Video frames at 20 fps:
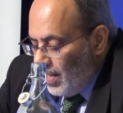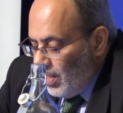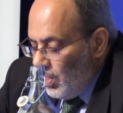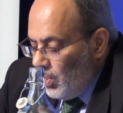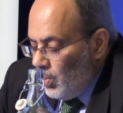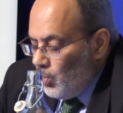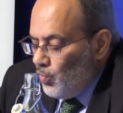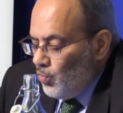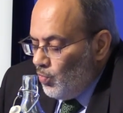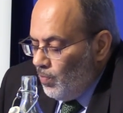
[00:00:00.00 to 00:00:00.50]

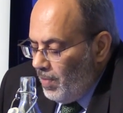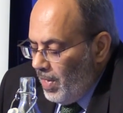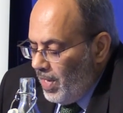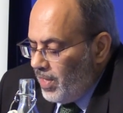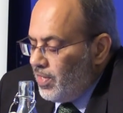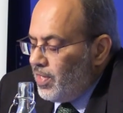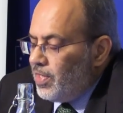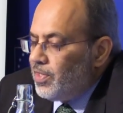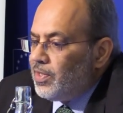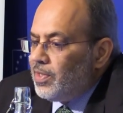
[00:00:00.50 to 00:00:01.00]
EU
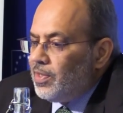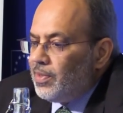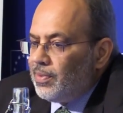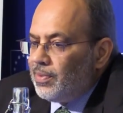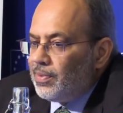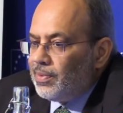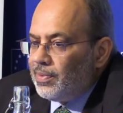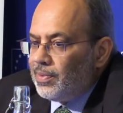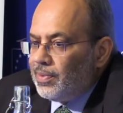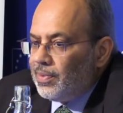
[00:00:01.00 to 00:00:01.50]
migration,
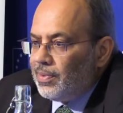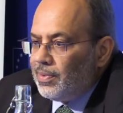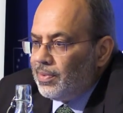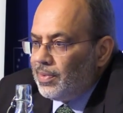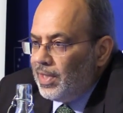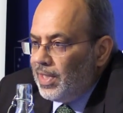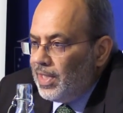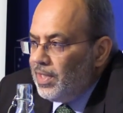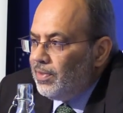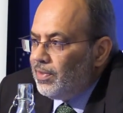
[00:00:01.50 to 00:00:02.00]

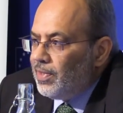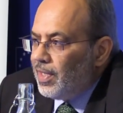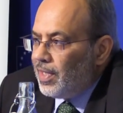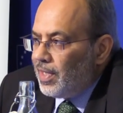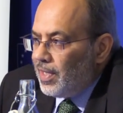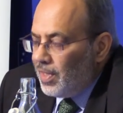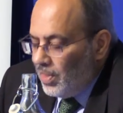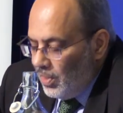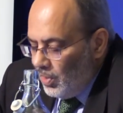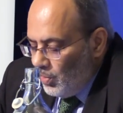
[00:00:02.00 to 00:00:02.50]

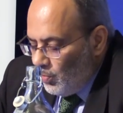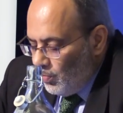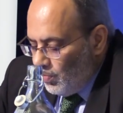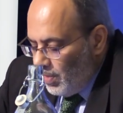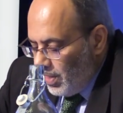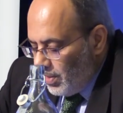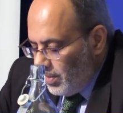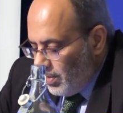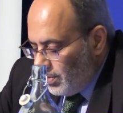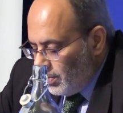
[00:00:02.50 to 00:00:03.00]
intra EU
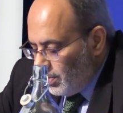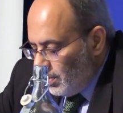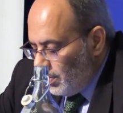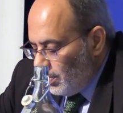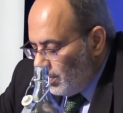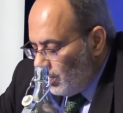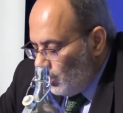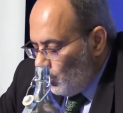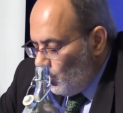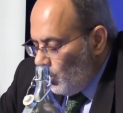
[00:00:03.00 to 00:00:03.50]
migration,
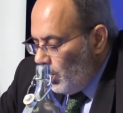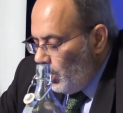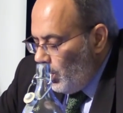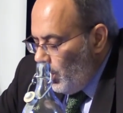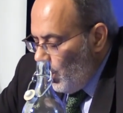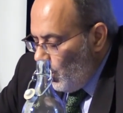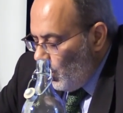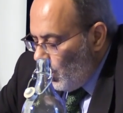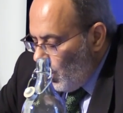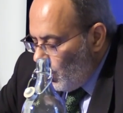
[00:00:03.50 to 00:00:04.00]
will
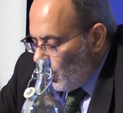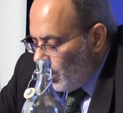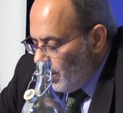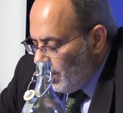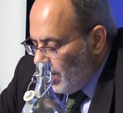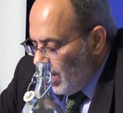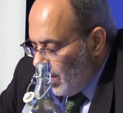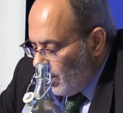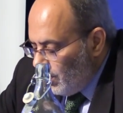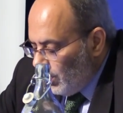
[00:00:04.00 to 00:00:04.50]
no longer
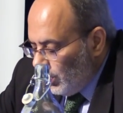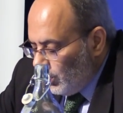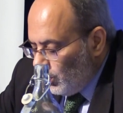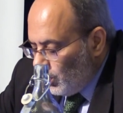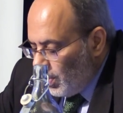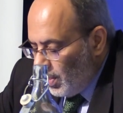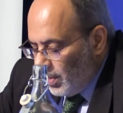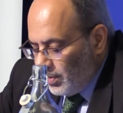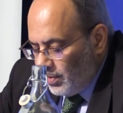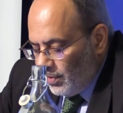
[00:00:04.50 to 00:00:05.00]
be able to
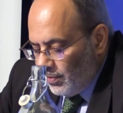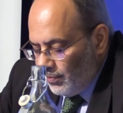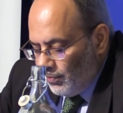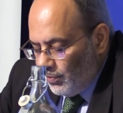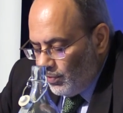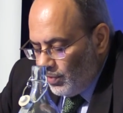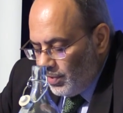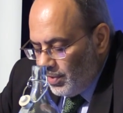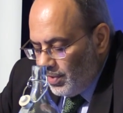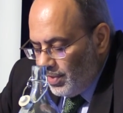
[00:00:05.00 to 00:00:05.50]
cater
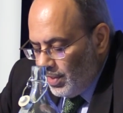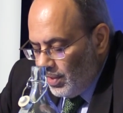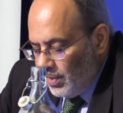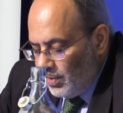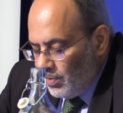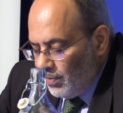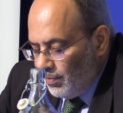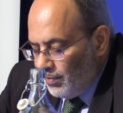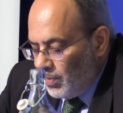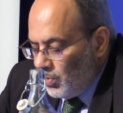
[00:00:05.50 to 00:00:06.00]
for the
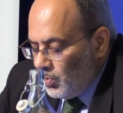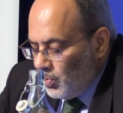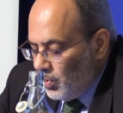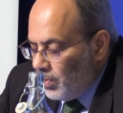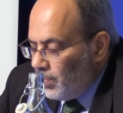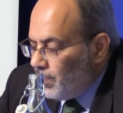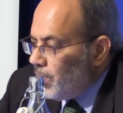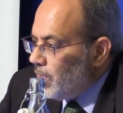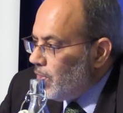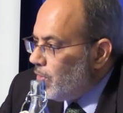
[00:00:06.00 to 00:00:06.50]
needs of the
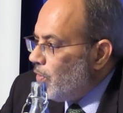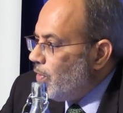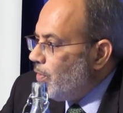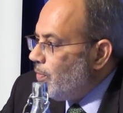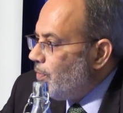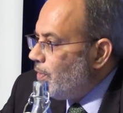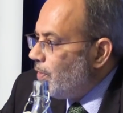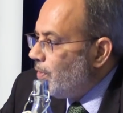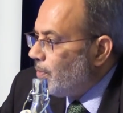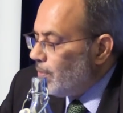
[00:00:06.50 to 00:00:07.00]
German
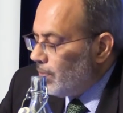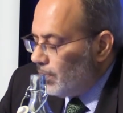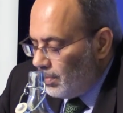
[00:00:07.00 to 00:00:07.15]
economy.